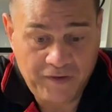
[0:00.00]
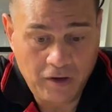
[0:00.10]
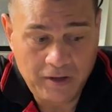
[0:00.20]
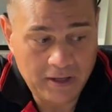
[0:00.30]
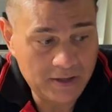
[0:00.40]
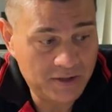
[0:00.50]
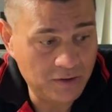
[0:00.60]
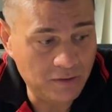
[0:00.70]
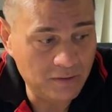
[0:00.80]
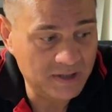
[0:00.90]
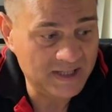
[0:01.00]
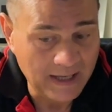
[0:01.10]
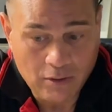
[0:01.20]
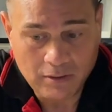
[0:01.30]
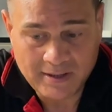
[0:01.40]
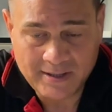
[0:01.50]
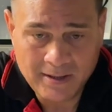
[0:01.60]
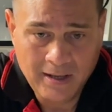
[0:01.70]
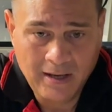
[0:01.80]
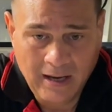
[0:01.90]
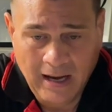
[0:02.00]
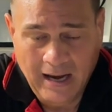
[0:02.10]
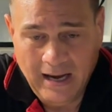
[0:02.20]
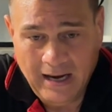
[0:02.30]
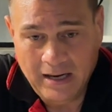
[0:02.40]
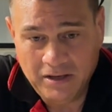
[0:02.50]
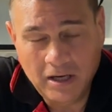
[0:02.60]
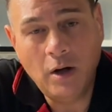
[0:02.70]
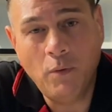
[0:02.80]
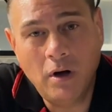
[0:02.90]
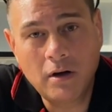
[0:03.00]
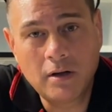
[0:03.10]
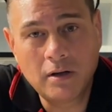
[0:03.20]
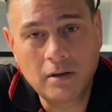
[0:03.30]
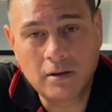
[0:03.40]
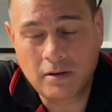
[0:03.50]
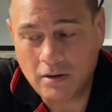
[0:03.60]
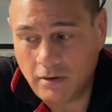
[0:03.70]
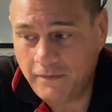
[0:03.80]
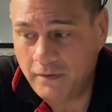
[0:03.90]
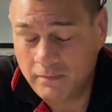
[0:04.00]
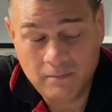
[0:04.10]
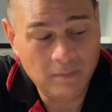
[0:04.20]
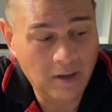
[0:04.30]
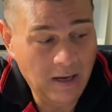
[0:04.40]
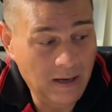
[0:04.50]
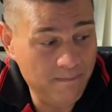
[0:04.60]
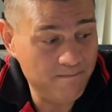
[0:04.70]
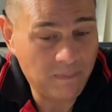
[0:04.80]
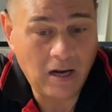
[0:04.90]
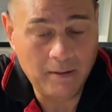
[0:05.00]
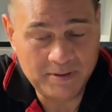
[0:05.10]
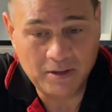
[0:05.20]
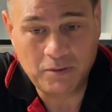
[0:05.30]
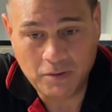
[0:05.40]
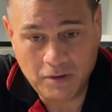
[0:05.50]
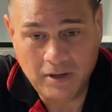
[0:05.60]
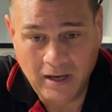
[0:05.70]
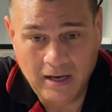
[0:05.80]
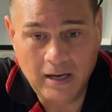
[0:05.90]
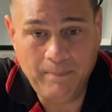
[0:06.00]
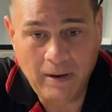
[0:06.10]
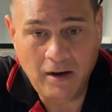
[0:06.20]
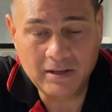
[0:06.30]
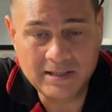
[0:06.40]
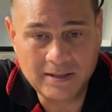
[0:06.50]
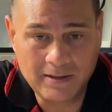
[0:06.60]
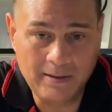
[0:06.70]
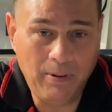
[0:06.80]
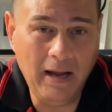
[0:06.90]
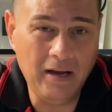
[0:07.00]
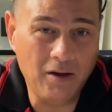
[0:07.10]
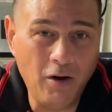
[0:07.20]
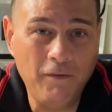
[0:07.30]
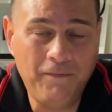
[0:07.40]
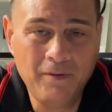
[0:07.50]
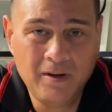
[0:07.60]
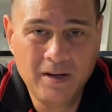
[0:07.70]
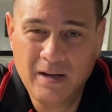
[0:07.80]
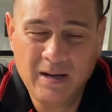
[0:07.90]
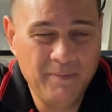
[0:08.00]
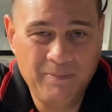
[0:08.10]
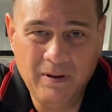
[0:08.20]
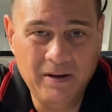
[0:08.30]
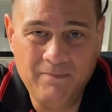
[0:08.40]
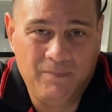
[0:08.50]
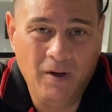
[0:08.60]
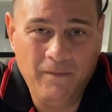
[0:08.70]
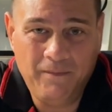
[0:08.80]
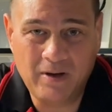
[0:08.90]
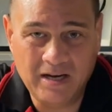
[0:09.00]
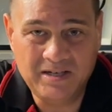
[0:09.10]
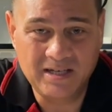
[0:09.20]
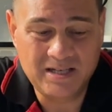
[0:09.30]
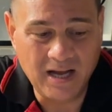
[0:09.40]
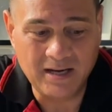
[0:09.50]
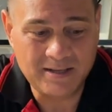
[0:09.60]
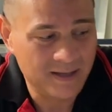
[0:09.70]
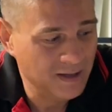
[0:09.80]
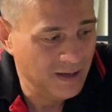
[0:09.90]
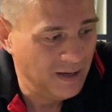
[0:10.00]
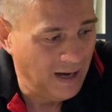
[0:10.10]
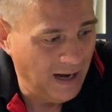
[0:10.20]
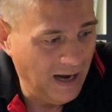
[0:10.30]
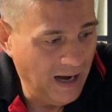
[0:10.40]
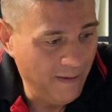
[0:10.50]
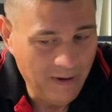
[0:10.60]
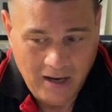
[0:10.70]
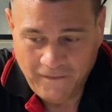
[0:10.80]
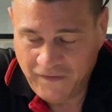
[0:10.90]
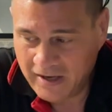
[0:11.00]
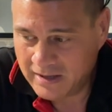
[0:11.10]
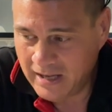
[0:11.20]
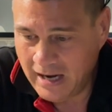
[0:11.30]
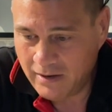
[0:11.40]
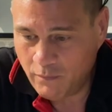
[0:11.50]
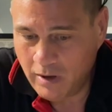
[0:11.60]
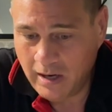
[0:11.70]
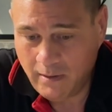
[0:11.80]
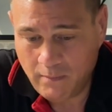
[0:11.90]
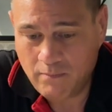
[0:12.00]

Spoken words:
turned into snake hooks, and you know what, golf clubs are good and they're balanced to play golf, but not for catching snakes. And I think that we're